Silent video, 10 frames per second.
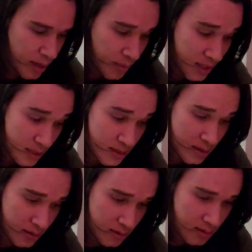I mean, this
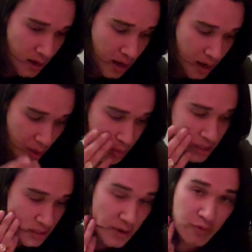is a big
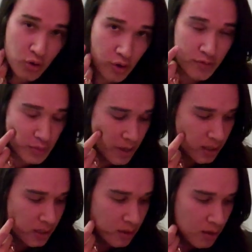step for Corvus Belli,